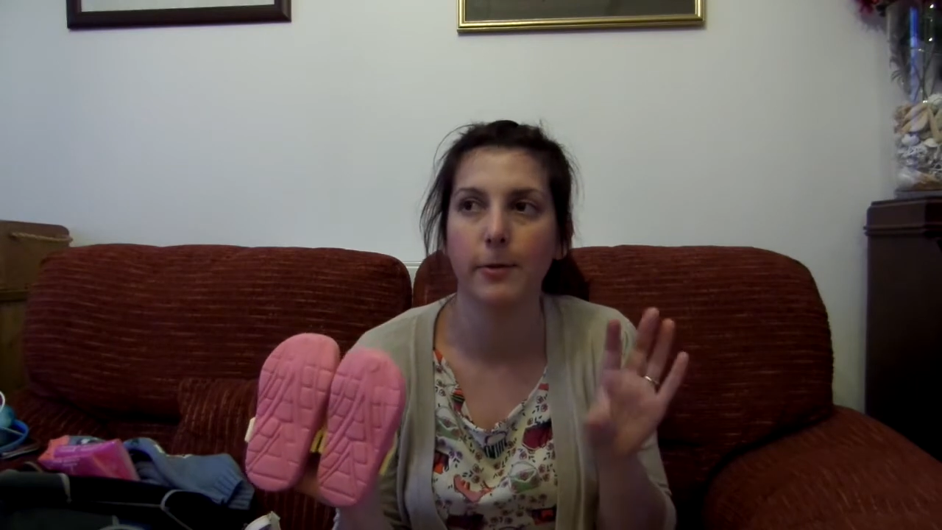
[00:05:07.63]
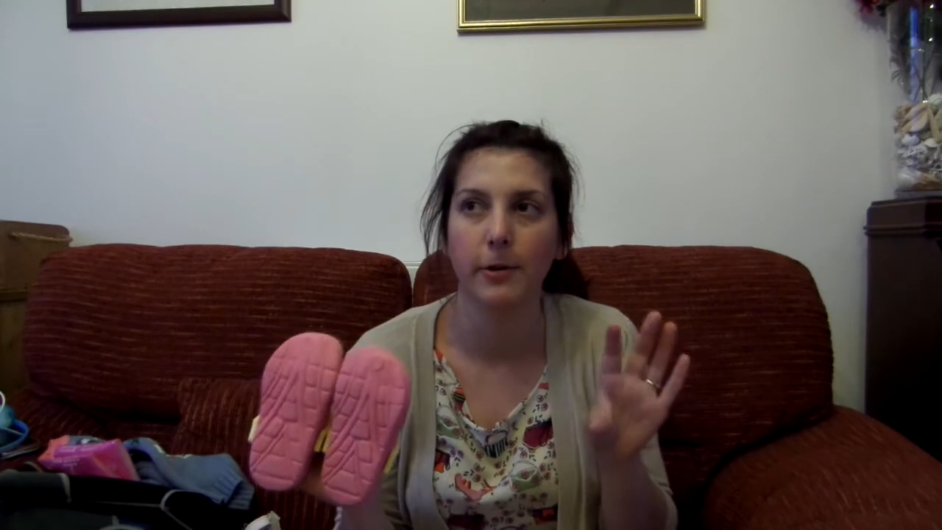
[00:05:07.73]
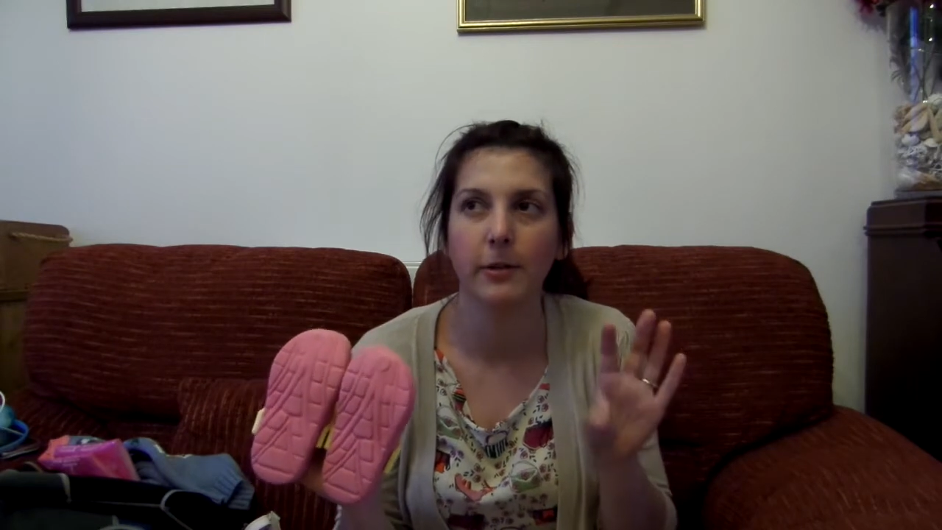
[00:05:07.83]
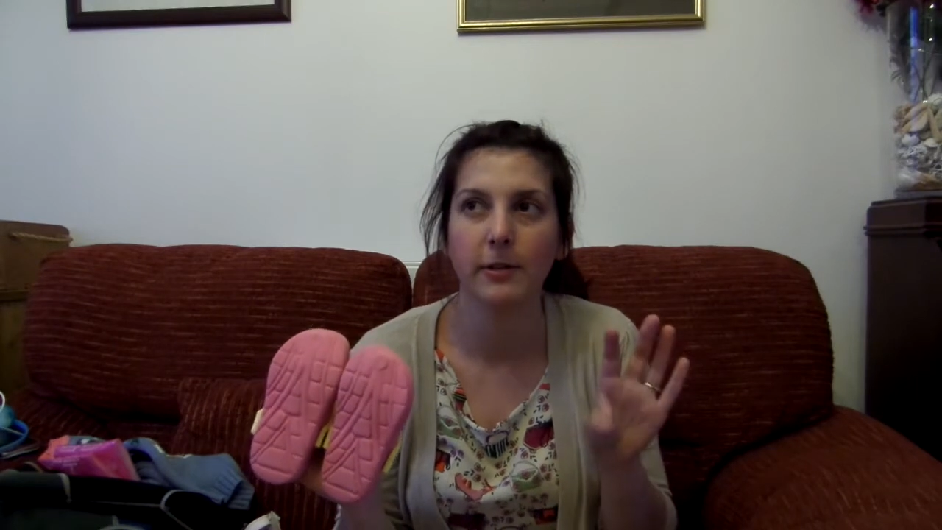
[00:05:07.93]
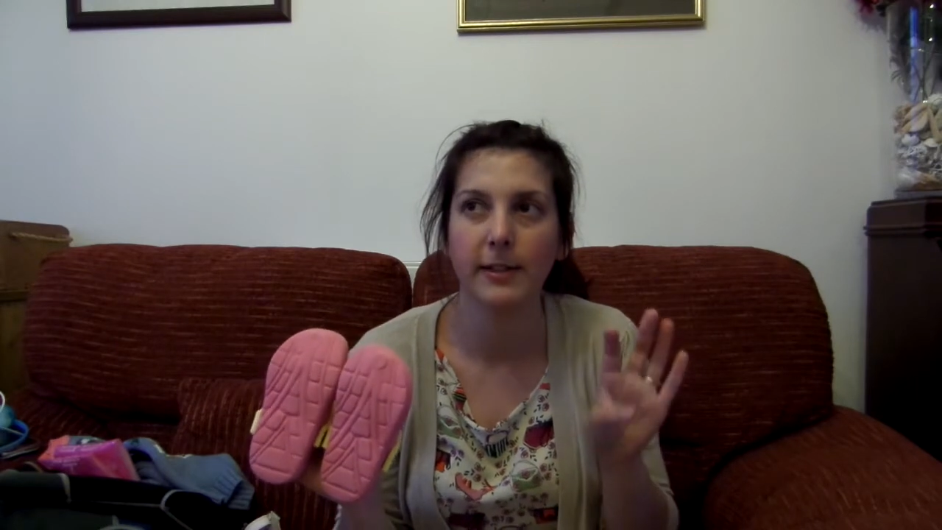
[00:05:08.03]

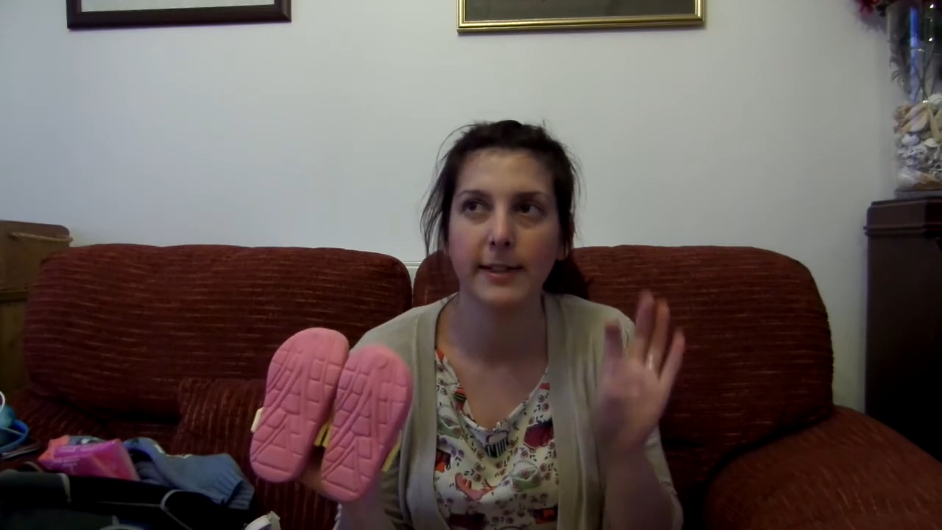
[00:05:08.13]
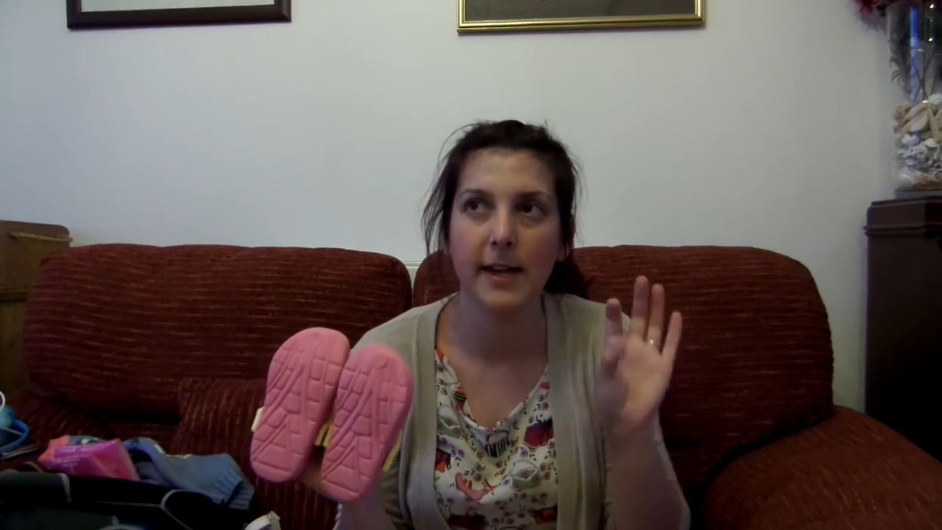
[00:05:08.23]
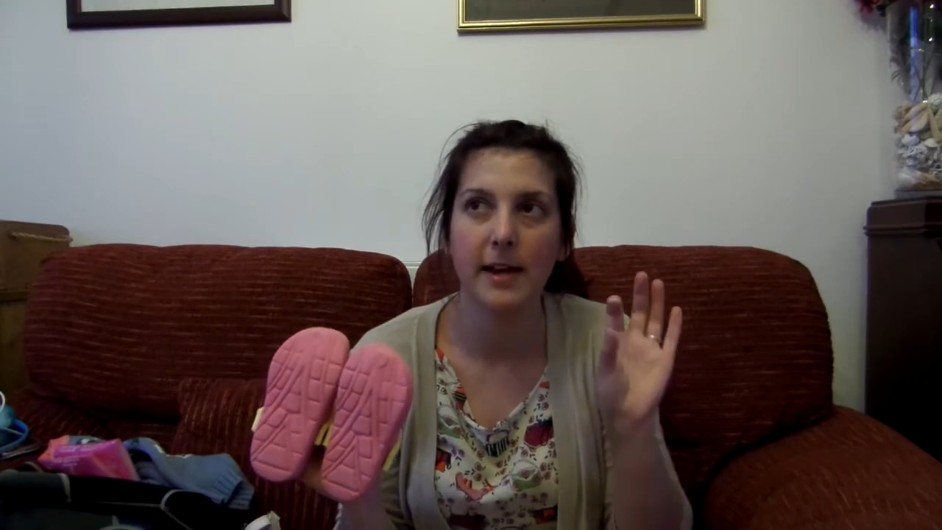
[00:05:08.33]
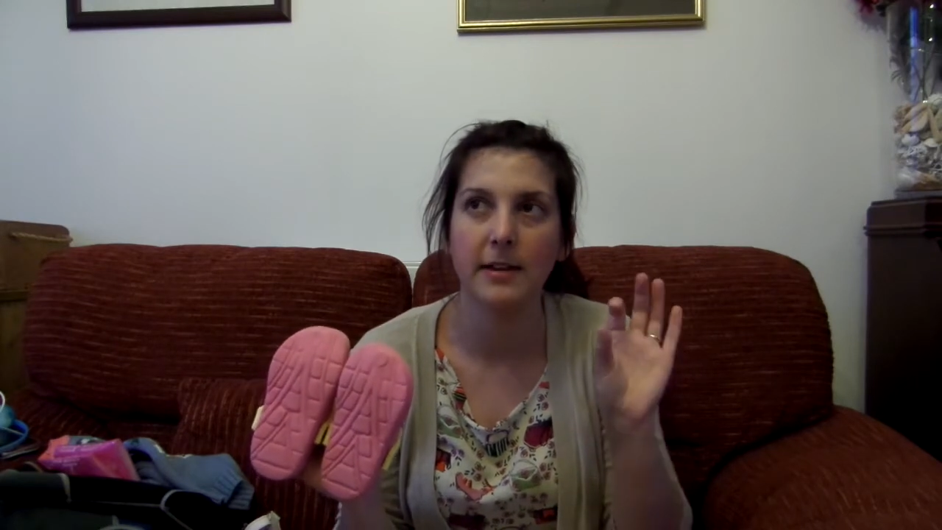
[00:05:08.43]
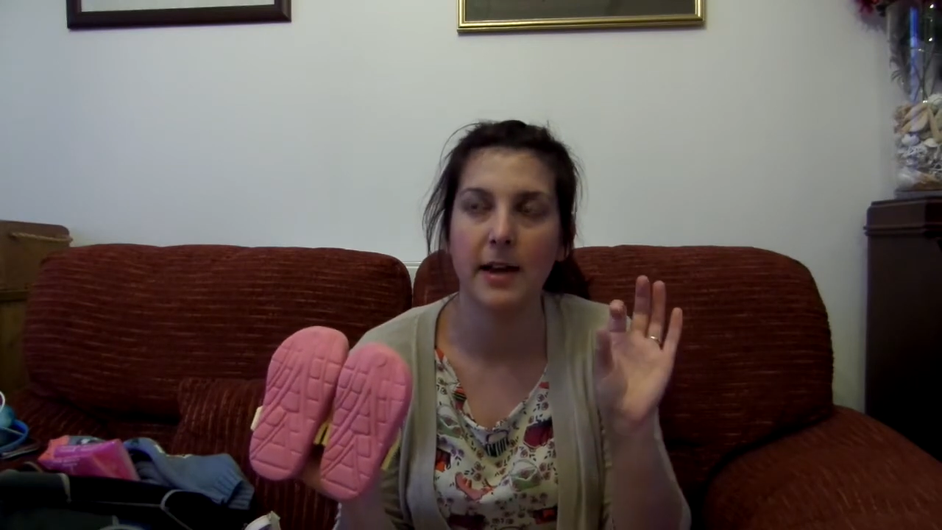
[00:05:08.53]
Crocs
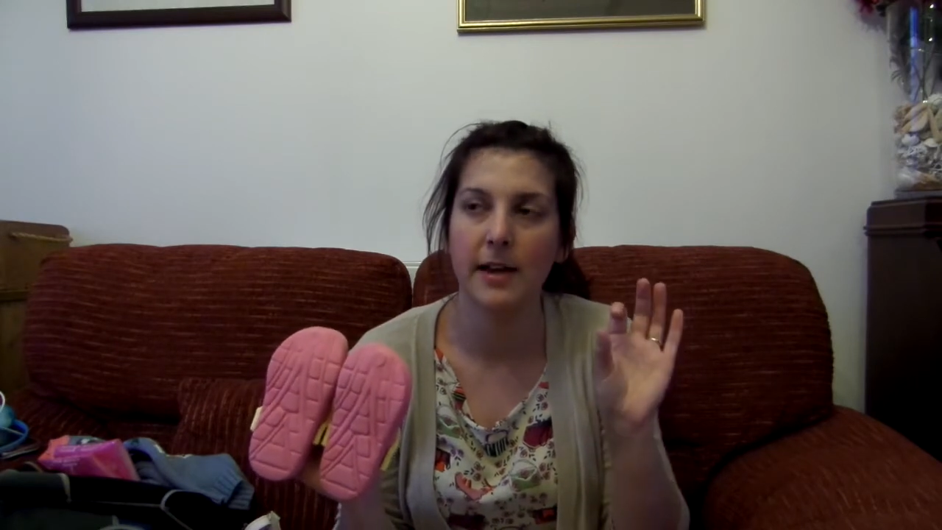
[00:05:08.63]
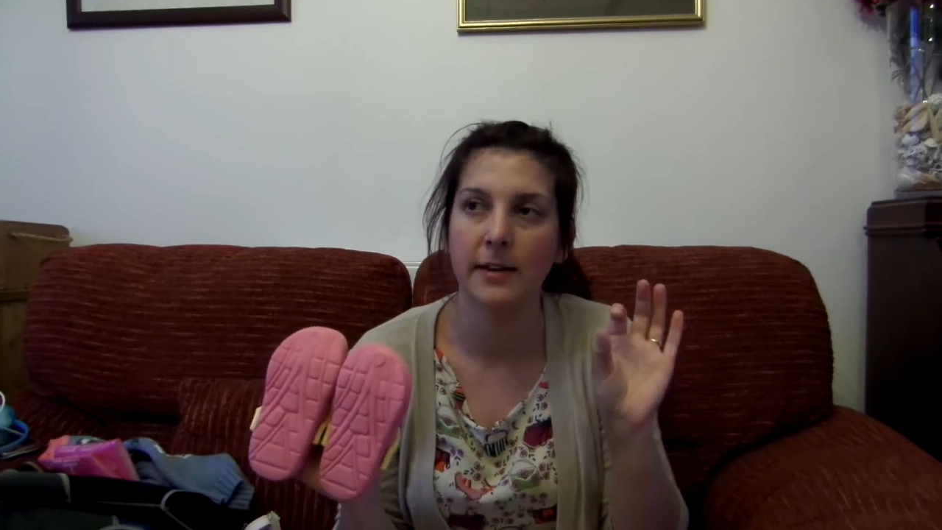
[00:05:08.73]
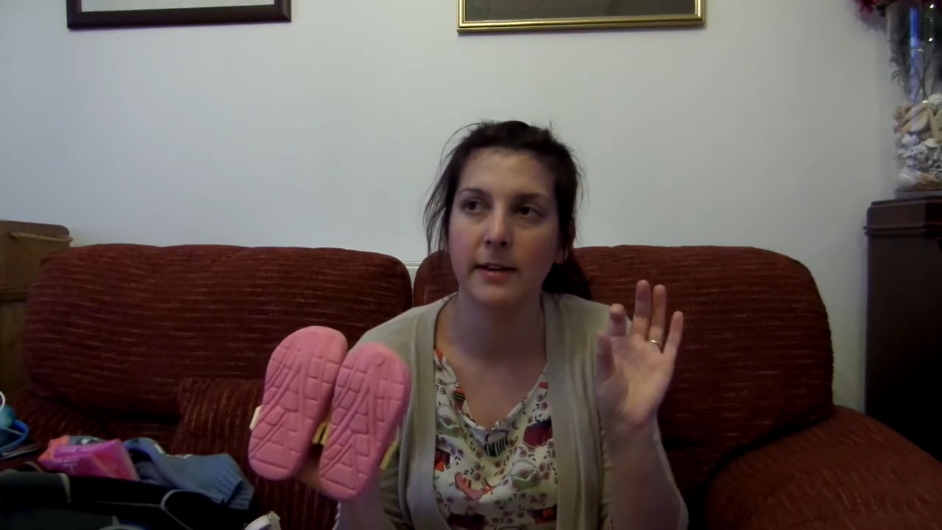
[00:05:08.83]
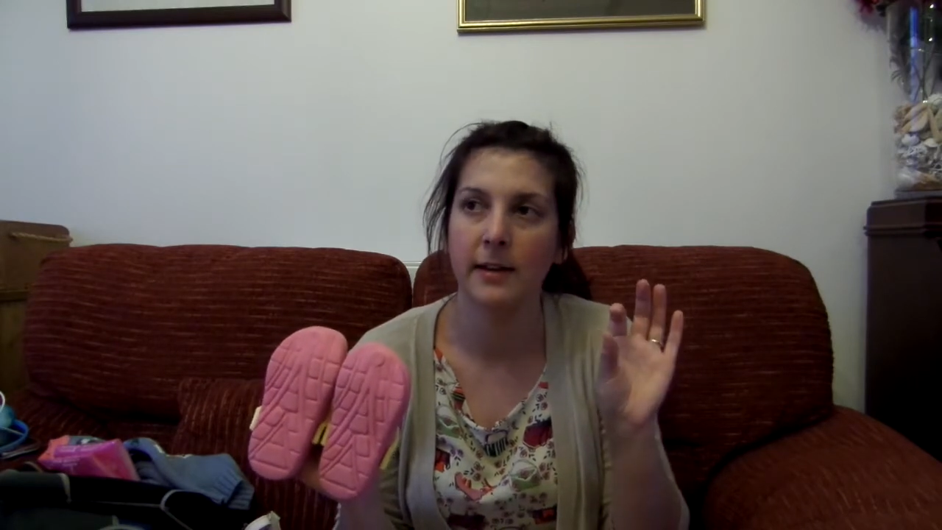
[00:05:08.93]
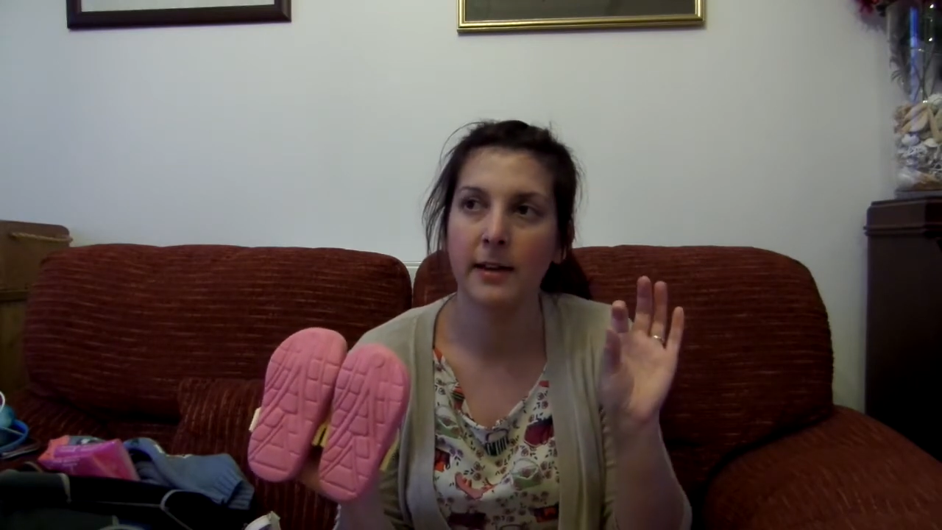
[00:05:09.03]
and
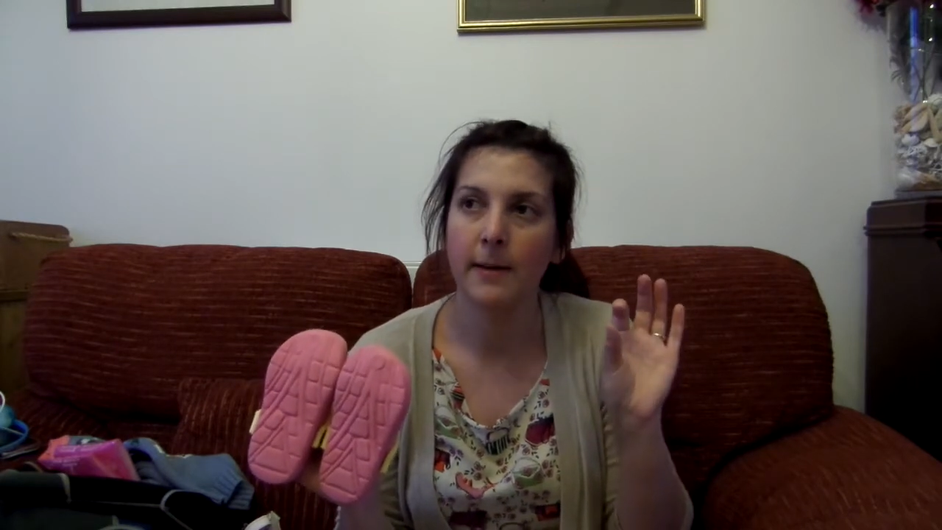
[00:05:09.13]
then